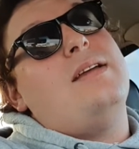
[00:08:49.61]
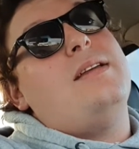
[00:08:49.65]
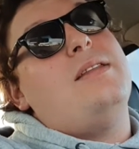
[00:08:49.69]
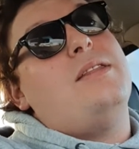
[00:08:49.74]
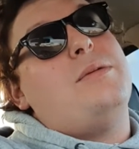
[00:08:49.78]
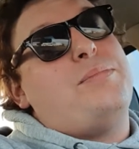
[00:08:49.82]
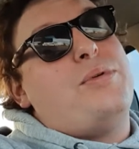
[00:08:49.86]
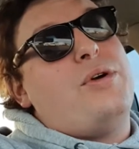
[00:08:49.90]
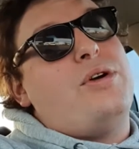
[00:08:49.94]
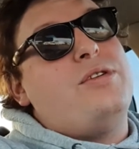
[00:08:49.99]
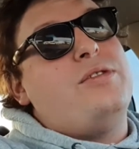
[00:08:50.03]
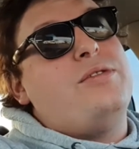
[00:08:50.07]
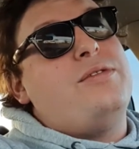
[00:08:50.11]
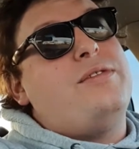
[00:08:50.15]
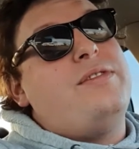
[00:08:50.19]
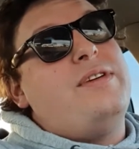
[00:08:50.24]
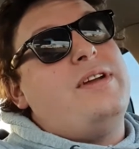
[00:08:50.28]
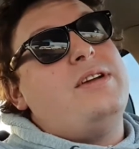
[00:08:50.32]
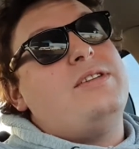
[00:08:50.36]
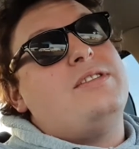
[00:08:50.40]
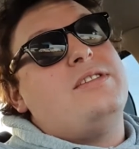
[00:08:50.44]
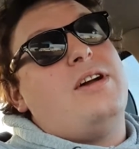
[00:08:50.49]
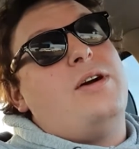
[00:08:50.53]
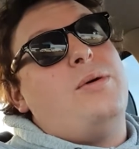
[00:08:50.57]
the product
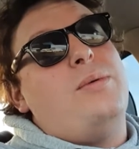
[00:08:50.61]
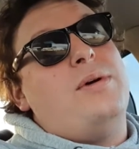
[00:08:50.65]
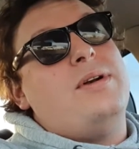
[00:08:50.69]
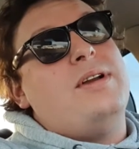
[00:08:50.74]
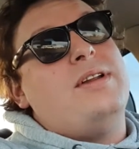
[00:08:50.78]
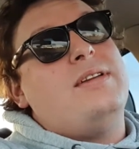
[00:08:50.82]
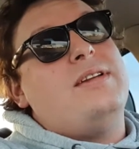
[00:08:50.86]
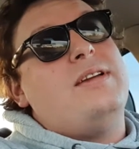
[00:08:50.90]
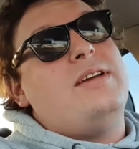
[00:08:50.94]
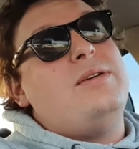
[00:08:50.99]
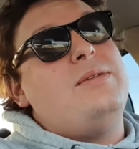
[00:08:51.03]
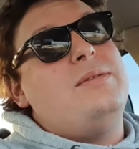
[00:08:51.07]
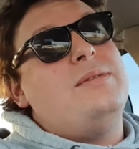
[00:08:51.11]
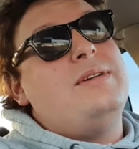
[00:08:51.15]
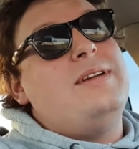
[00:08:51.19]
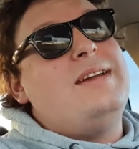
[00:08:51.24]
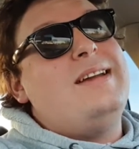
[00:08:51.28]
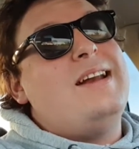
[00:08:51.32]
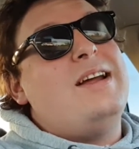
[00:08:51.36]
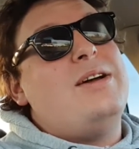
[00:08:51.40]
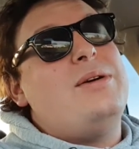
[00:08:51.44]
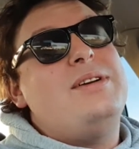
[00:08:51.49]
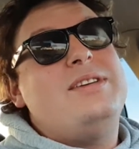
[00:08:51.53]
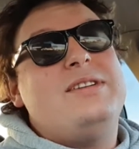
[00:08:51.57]
reviews that I want to do,
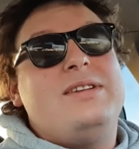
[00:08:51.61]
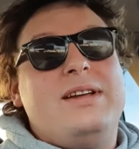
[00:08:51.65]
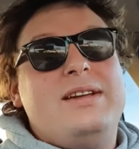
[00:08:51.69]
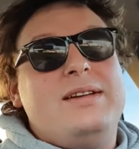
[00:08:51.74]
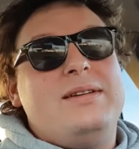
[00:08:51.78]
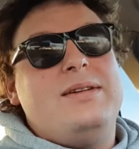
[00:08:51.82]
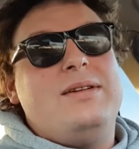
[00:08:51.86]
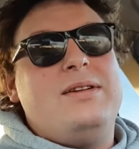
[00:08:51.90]
you know, it's